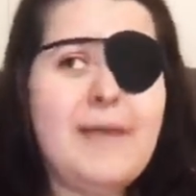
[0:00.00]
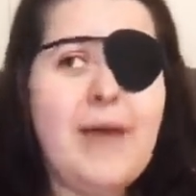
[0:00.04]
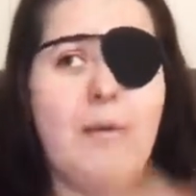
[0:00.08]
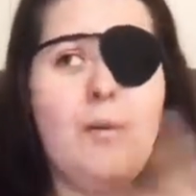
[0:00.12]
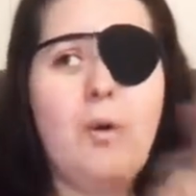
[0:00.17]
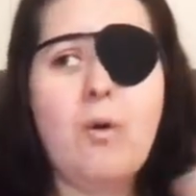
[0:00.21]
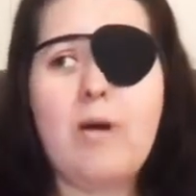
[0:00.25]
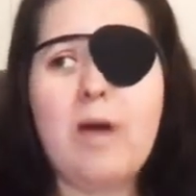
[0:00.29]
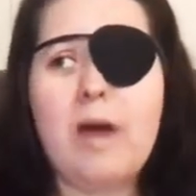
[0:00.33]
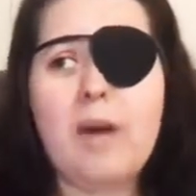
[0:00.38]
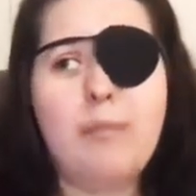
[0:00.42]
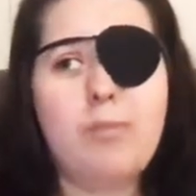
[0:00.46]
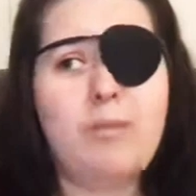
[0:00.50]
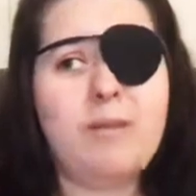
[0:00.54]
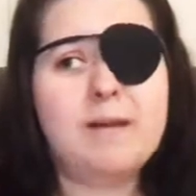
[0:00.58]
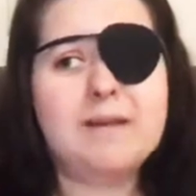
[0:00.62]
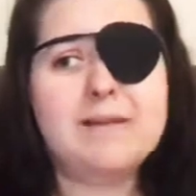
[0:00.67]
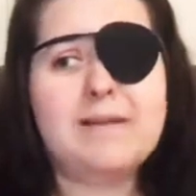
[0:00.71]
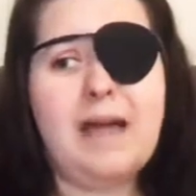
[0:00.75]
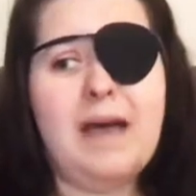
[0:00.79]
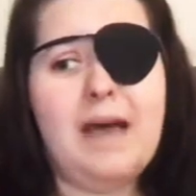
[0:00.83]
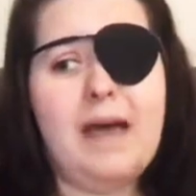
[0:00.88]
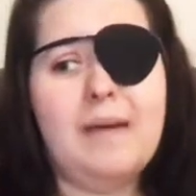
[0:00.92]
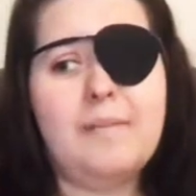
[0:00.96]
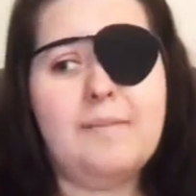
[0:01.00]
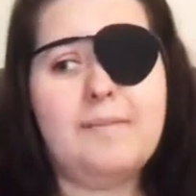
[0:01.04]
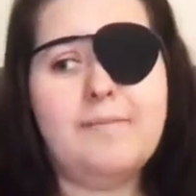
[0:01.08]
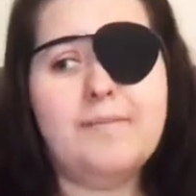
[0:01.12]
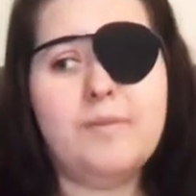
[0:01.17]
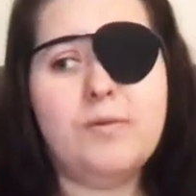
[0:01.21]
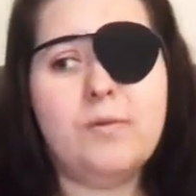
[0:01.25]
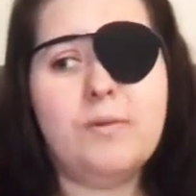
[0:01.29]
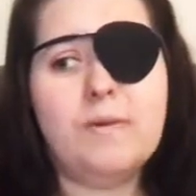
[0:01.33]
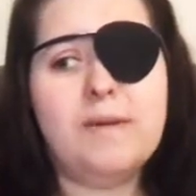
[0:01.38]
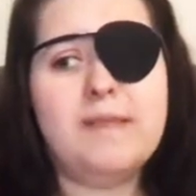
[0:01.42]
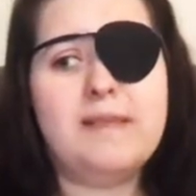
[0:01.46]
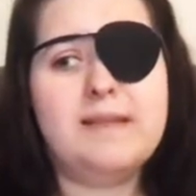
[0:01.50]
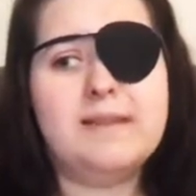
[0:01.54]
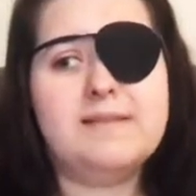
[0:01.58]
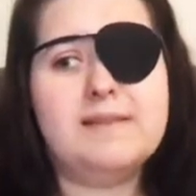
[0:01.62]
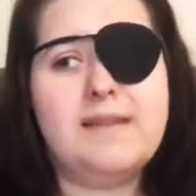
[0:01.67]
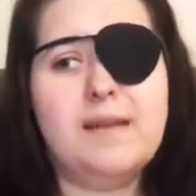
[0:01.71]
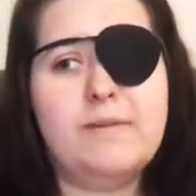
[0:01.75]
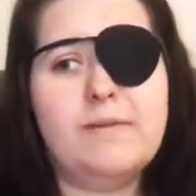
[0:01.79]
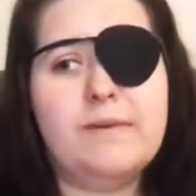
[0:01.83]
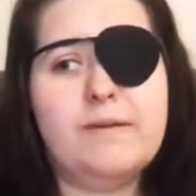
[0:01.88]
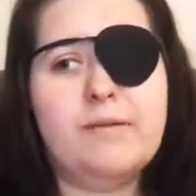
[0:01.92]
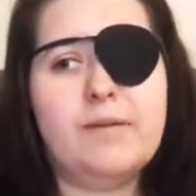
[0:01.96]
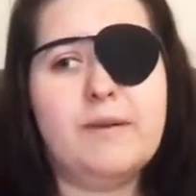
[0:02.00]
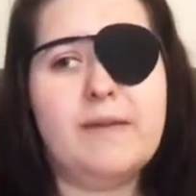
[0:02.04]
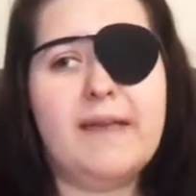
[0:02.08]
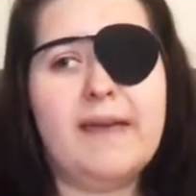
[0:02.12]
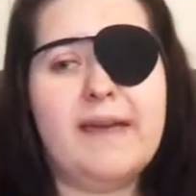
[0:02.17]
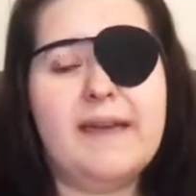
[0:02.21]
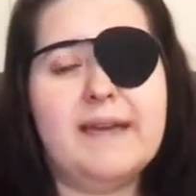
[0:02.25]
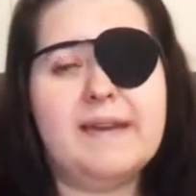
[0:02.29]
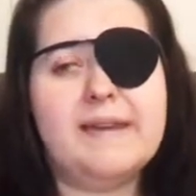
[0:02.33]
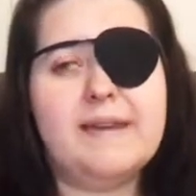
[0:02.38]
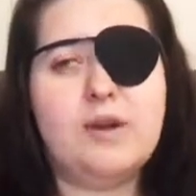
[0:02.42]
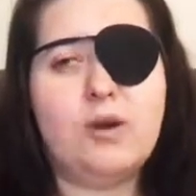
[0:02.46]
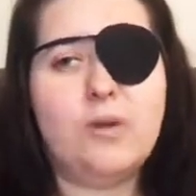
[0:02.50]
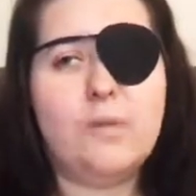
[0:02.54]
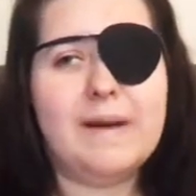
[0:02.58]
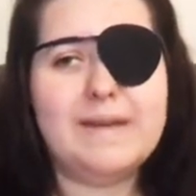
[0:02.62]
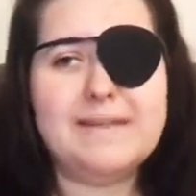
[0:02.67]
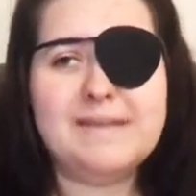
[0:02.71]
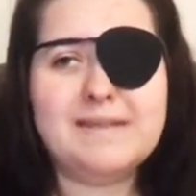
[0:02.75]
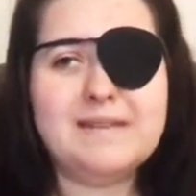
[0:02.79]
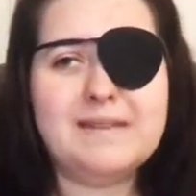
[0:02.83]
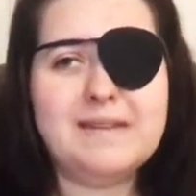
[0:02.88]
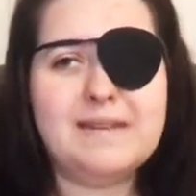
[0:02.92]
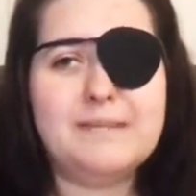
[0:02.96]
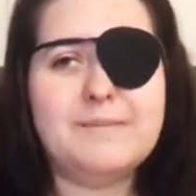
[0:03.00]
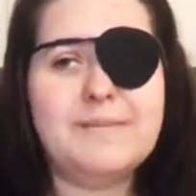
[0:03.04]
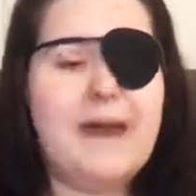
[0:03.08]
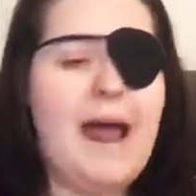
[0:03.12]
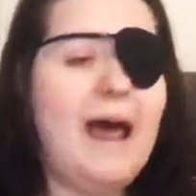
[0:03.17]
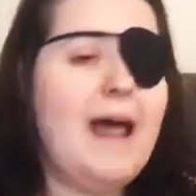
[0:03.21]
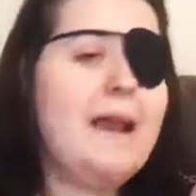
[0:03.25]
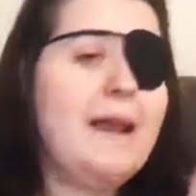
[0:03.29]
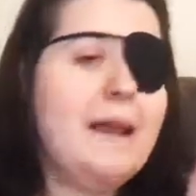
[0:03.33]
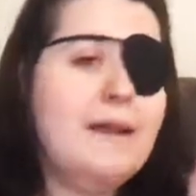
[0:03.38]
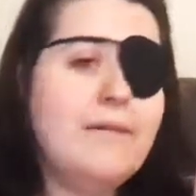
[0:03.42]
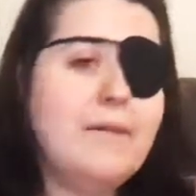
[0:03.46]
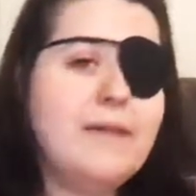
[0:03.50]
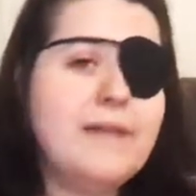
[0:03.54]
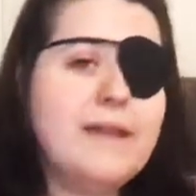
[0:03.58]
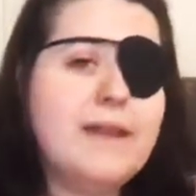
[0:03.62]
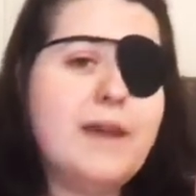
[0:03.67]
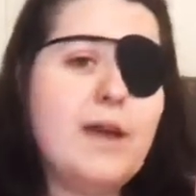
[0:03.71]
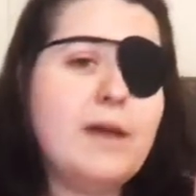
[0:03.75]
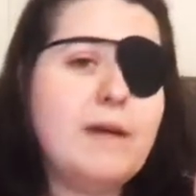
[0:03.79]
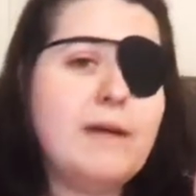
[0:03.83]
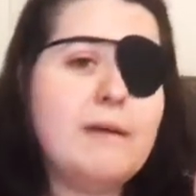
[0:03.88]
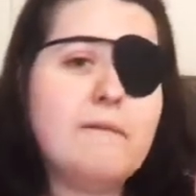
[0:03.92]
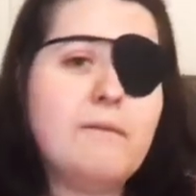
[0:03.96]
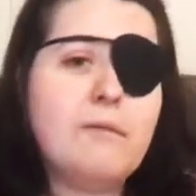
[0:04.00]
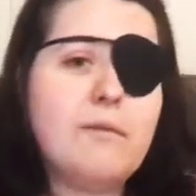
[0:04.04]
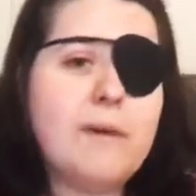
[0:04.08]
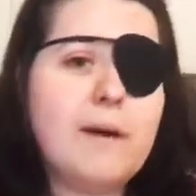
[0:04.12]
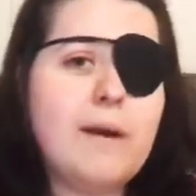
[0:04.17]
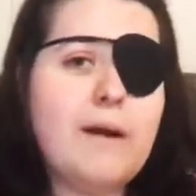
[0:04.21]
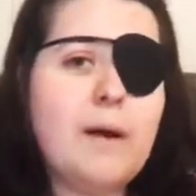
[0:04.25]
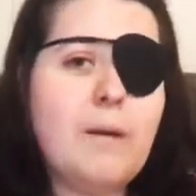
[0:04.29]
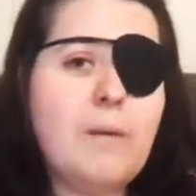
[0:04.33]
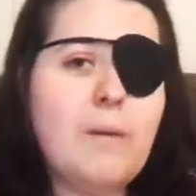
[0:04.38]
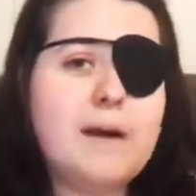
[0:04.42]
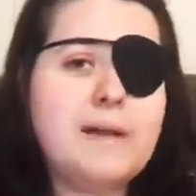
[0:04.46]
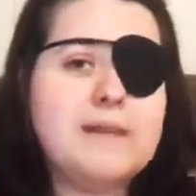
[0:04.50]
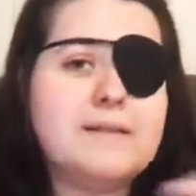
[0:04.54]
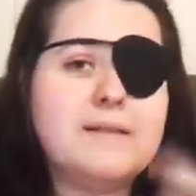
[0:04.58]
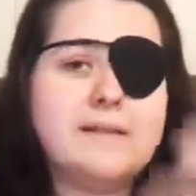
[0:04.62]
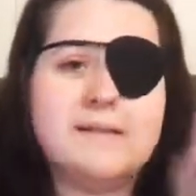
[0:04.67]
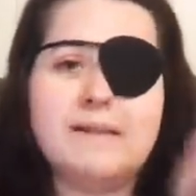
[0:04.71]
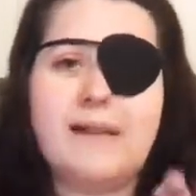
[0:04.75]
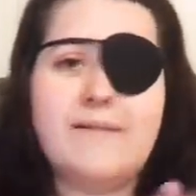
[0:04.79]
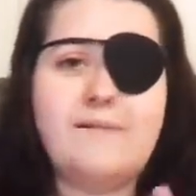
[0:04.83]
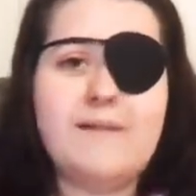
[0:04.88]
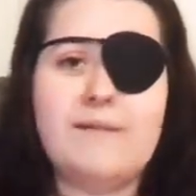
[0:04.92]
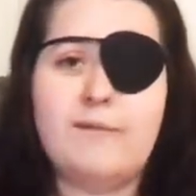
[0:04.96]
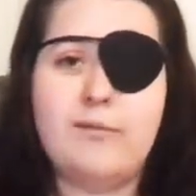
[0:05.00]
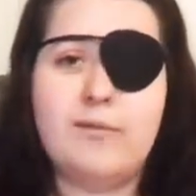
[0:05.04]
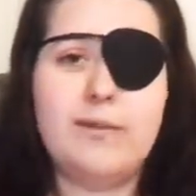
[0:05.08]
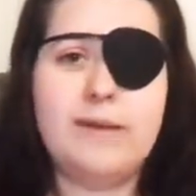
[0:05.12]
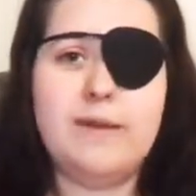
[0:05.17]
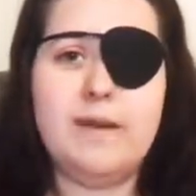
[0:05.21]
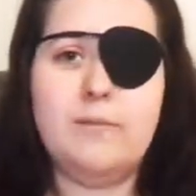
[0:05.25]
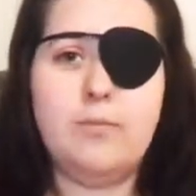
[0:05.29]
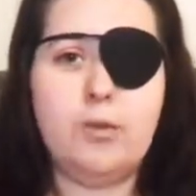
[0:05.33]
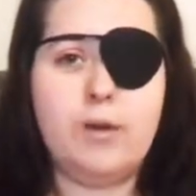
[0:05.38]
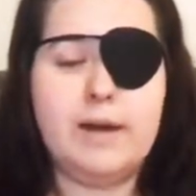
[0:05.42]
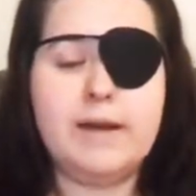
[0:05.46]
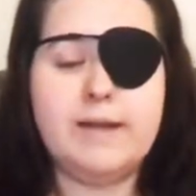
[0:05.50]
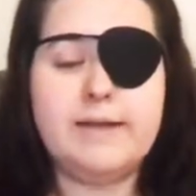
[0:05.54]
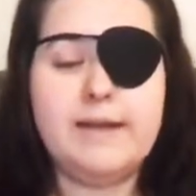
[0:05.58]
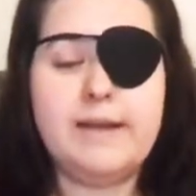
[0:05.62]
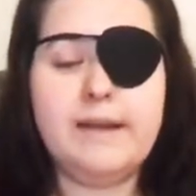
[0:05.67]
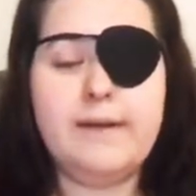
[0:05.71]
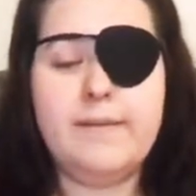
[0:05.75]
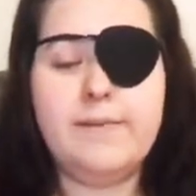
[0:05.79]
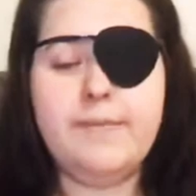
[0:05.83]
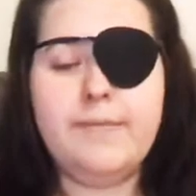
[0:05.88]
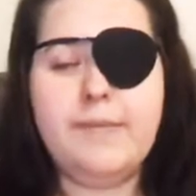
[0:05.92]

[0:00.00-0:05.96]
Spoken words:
I woke up one time when they said we were like near Weston, but I didn't really know even where I was, because I've never been to Morgantown.